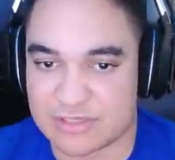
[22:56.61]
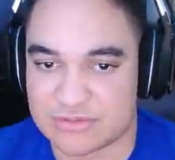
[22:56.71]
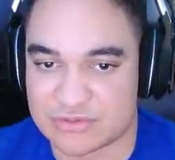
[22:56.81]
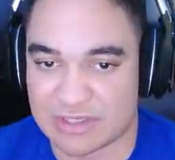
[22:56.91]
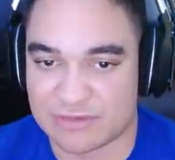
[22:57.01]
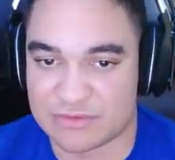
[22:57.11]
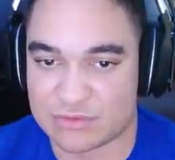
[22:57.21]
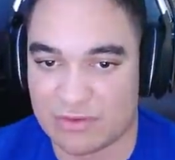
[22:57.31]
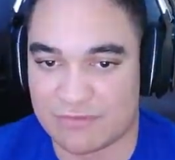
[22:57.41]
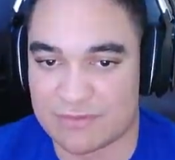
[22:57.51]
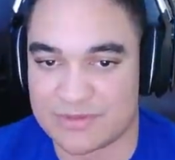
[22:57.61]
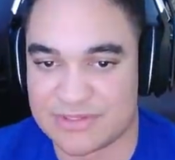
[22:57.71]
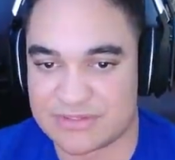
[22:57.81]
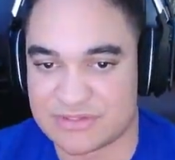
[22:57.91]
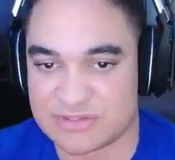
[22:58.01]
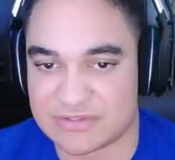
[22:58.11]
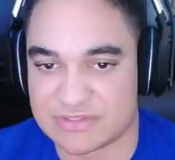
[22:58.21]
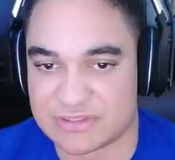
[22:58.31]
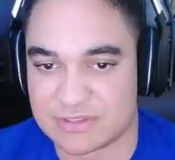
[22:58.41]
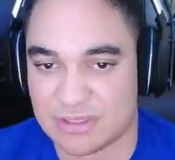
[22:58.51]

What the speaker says: is just kind of shooting from distance,